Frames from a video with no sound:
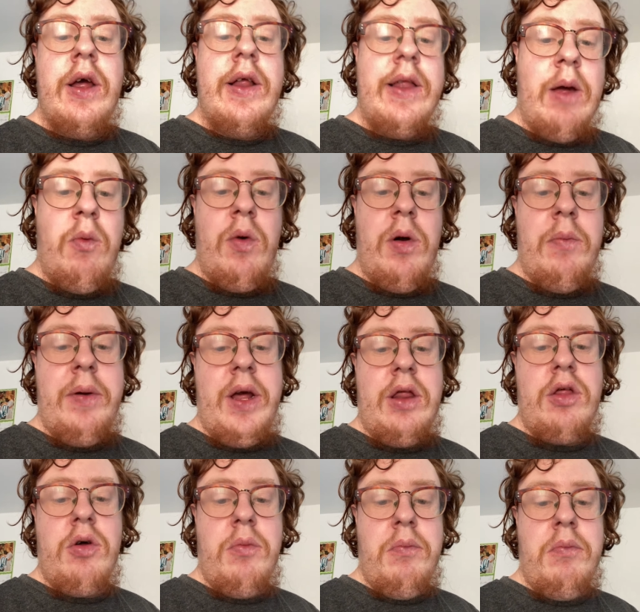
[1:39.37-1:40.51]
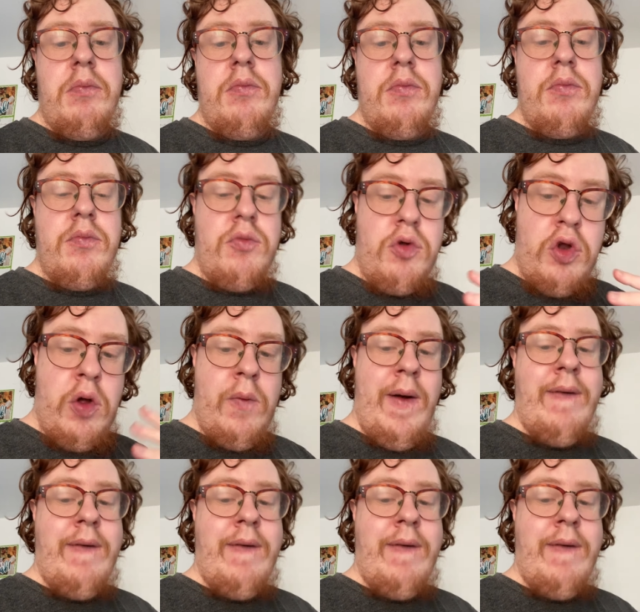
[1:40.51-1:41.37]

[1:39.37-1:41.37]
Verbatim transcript: there will be some new